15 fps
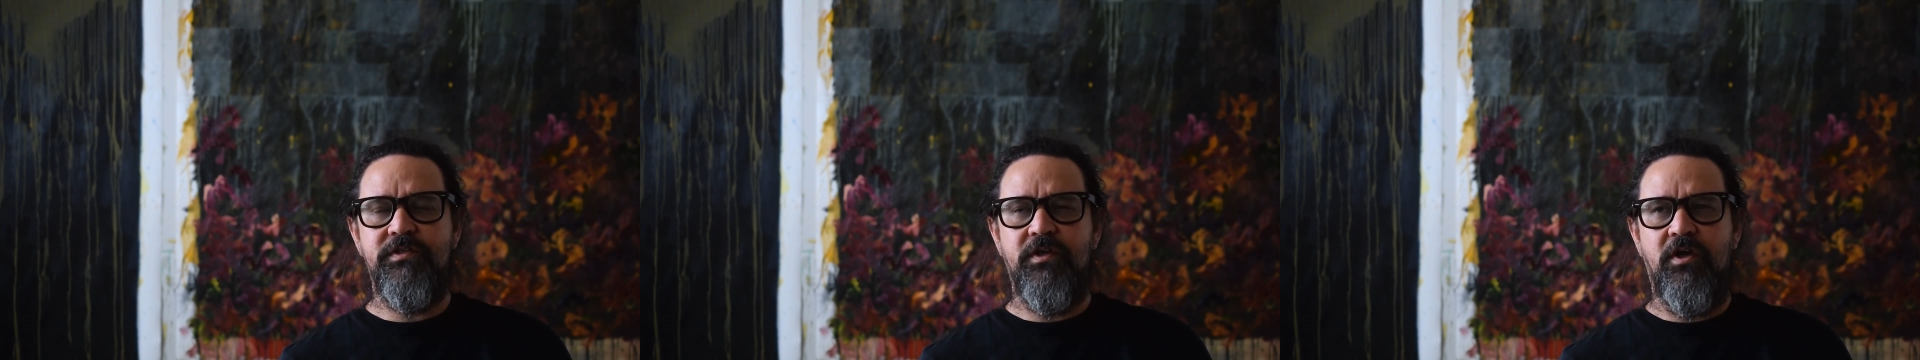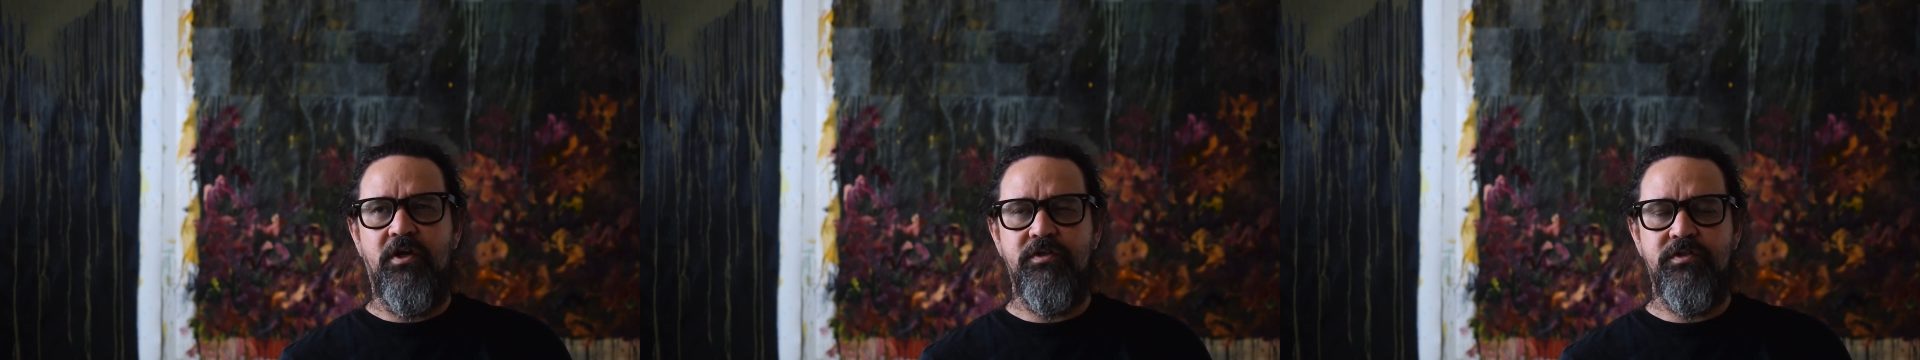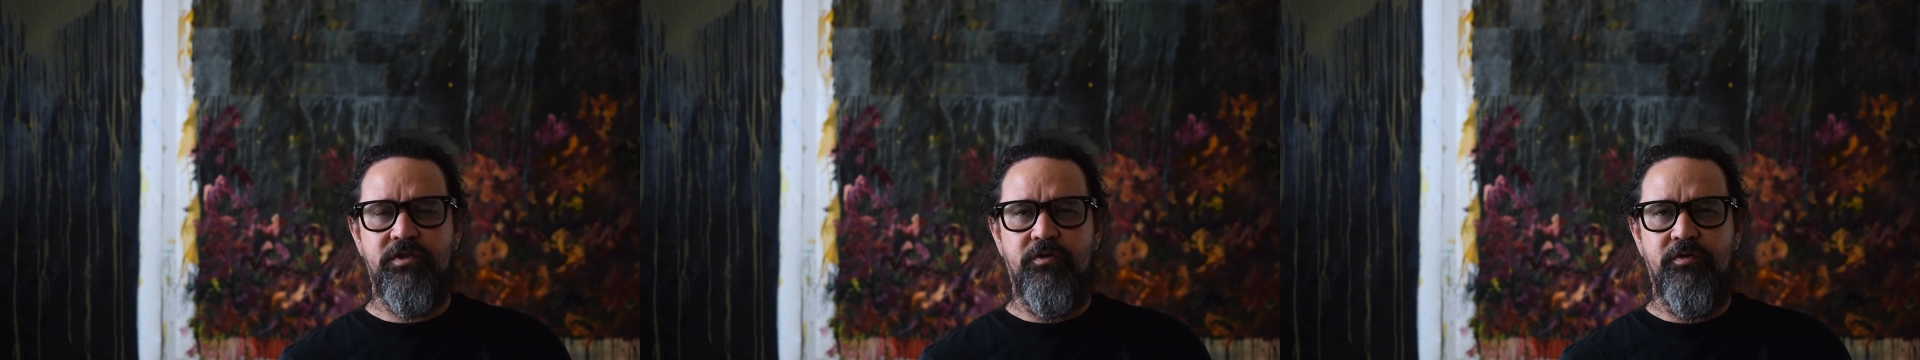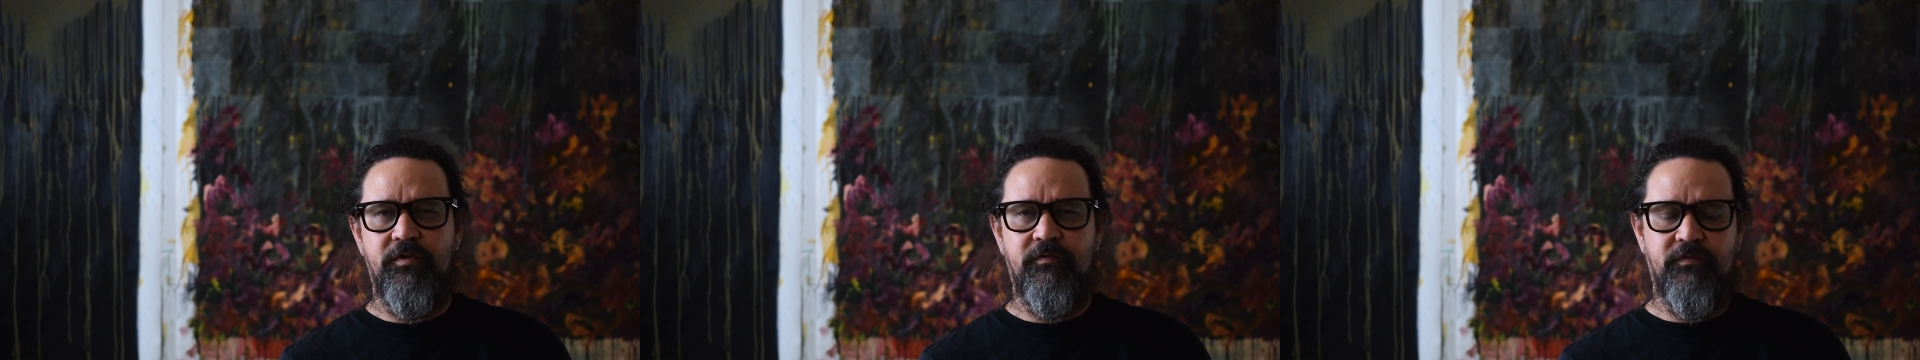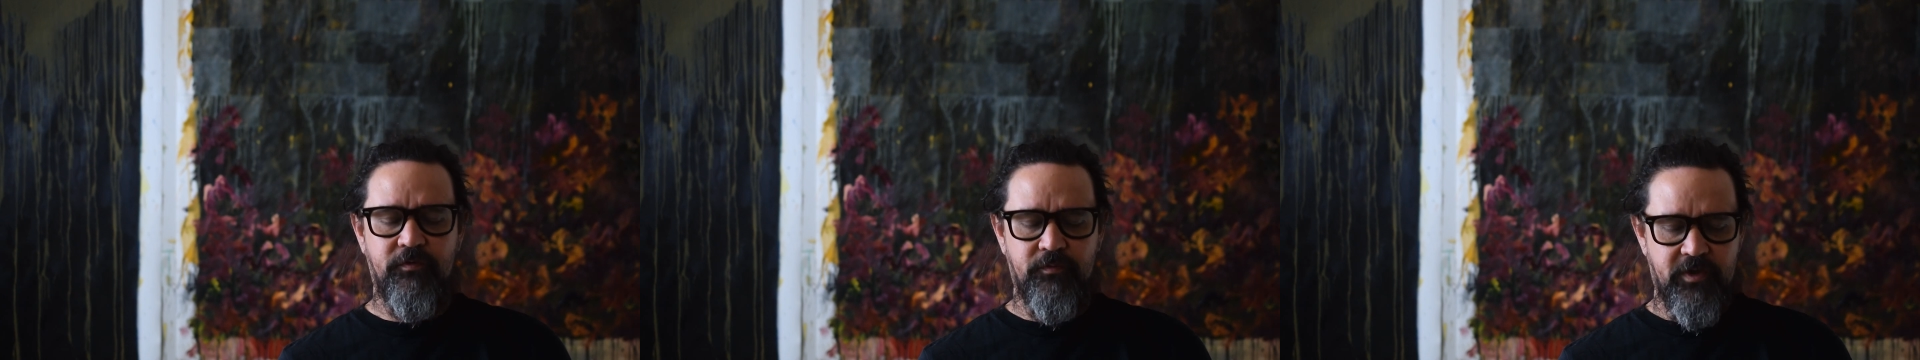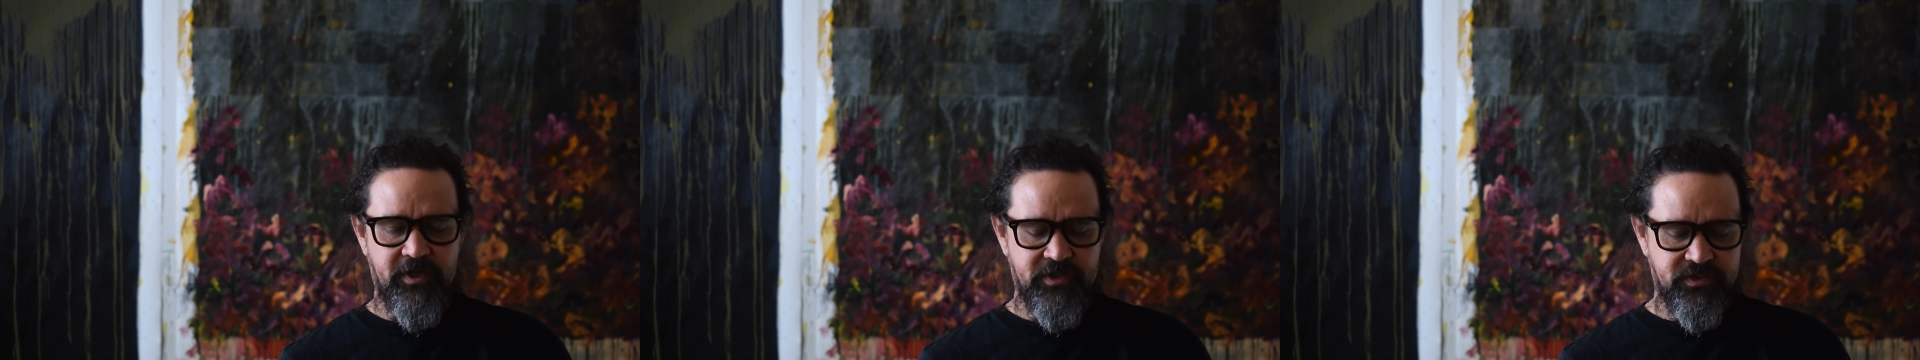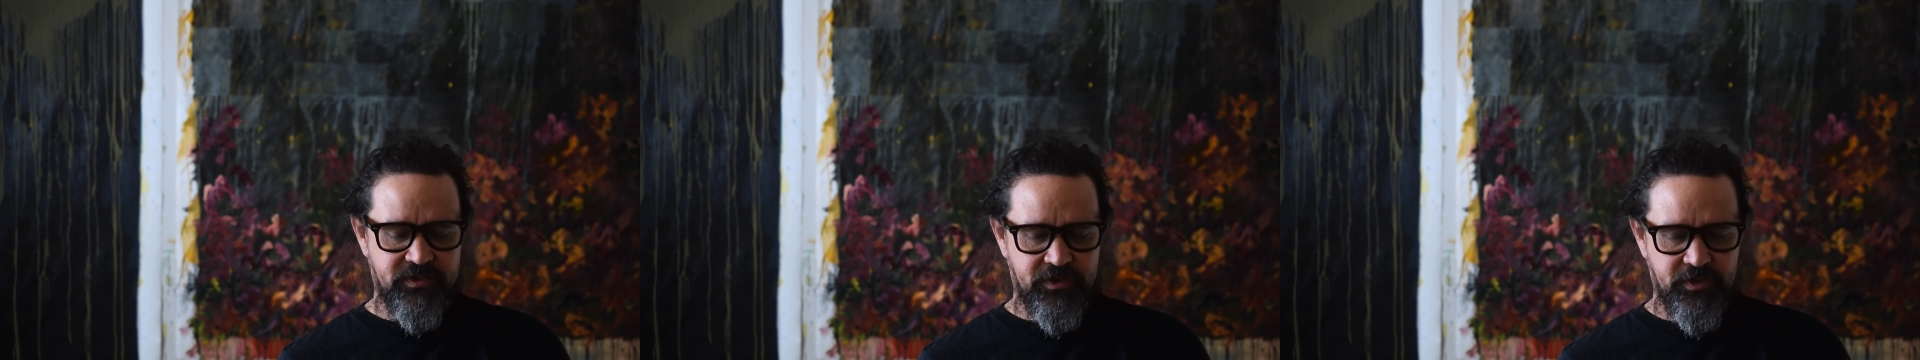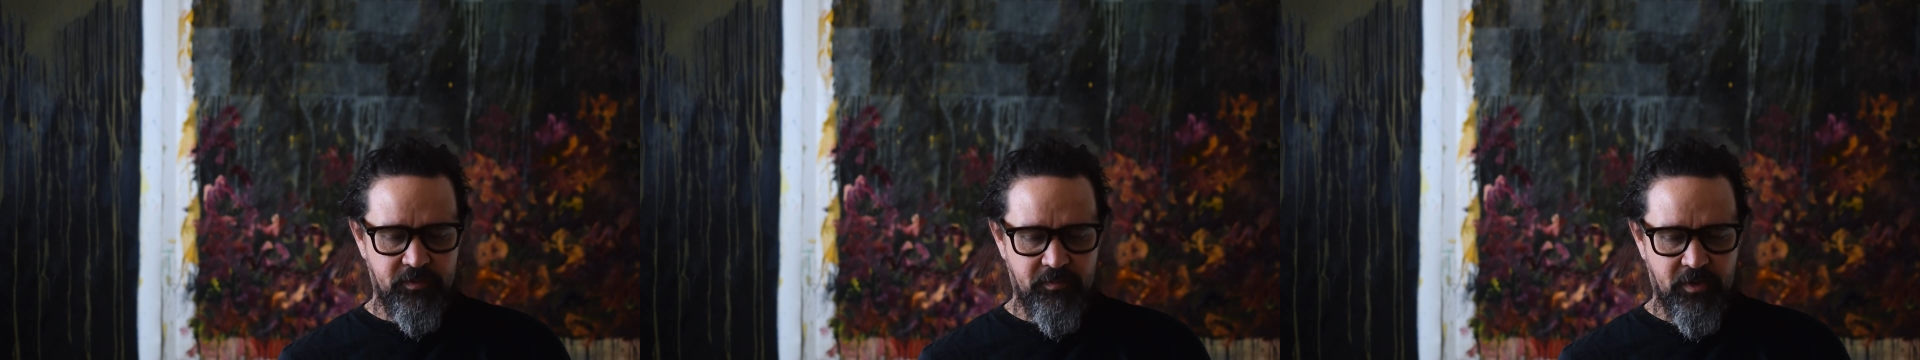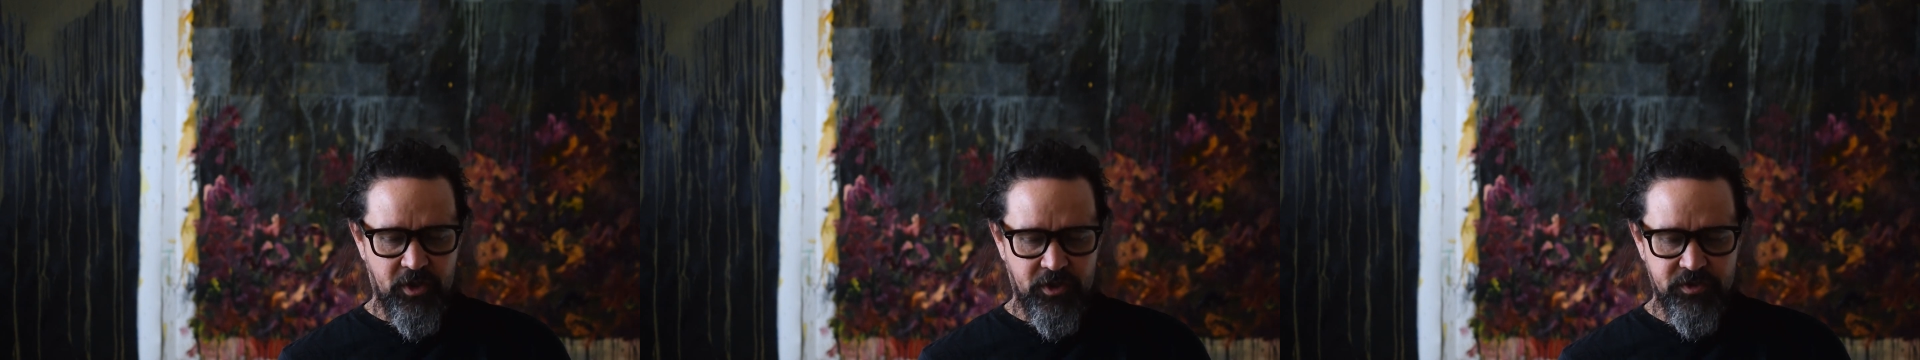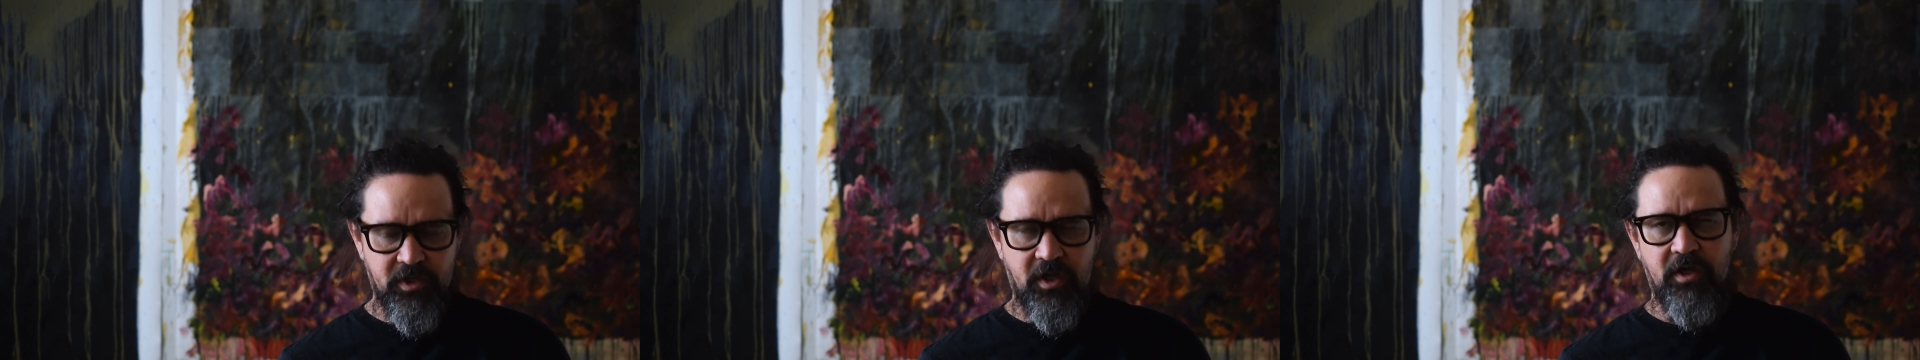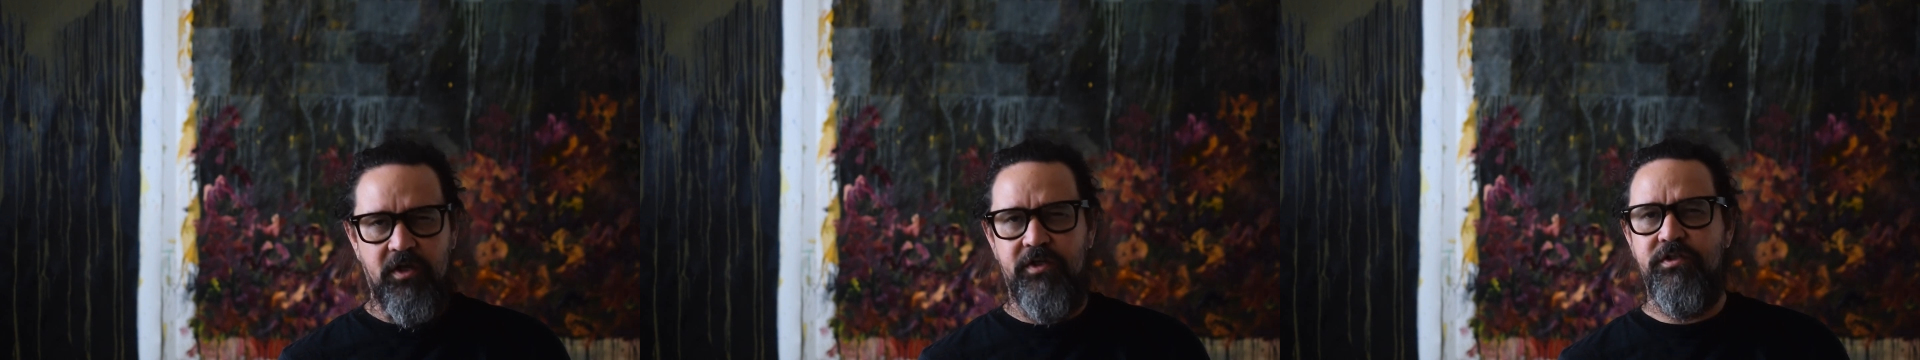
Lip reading: also the Varese and the Bartok